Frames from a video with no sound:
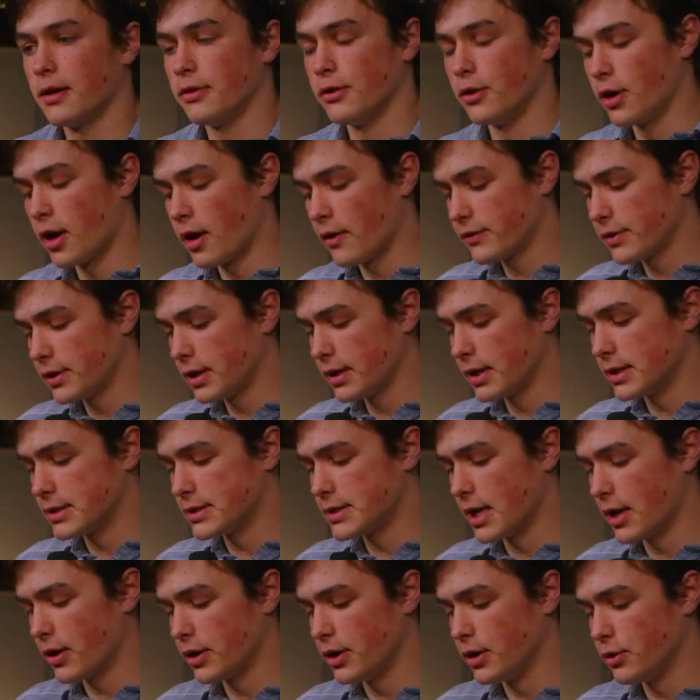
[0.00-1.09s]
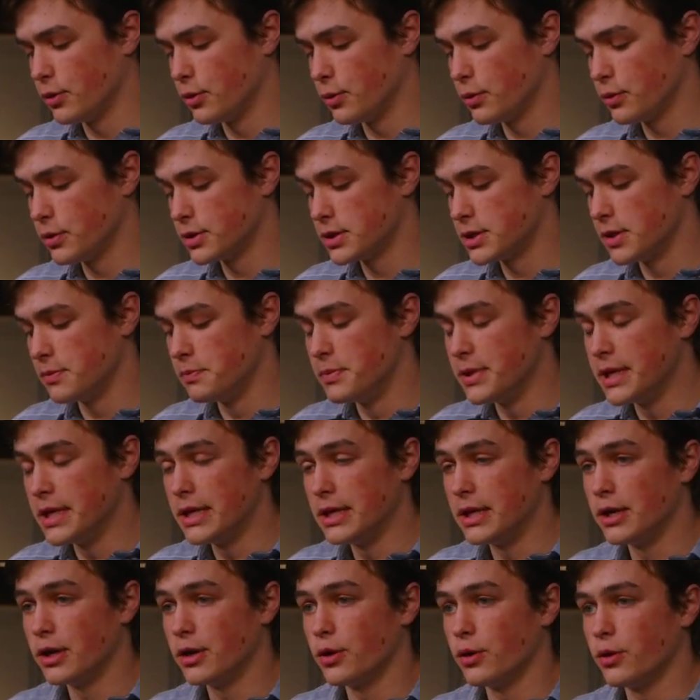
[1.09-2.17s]
They're often going to tell you to
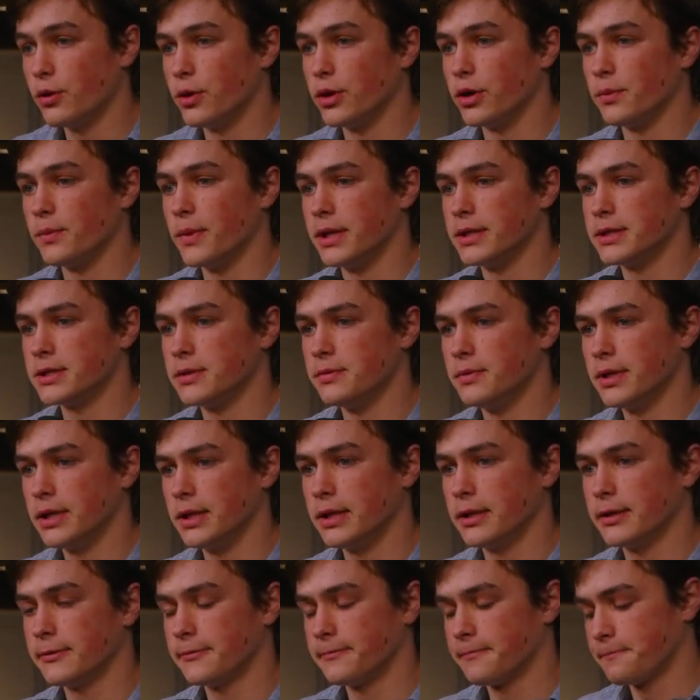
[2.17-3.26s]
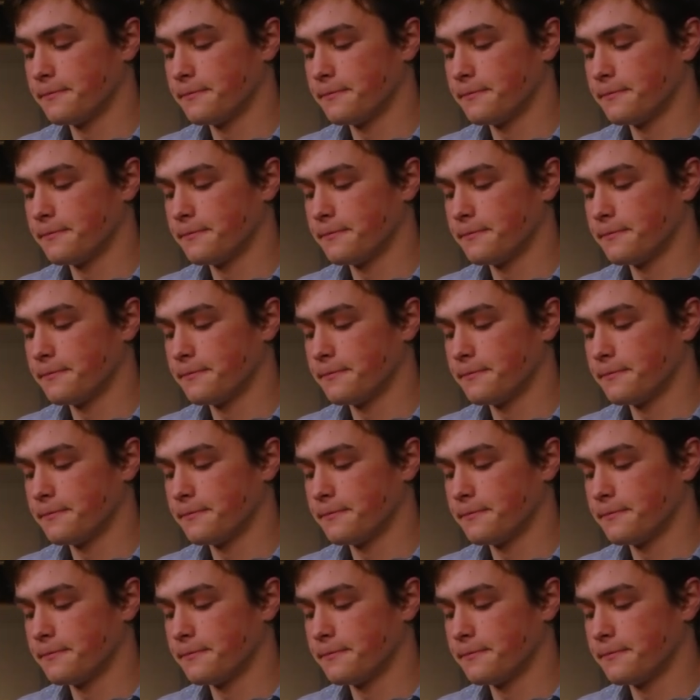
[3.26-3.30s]
be who you're meant to be.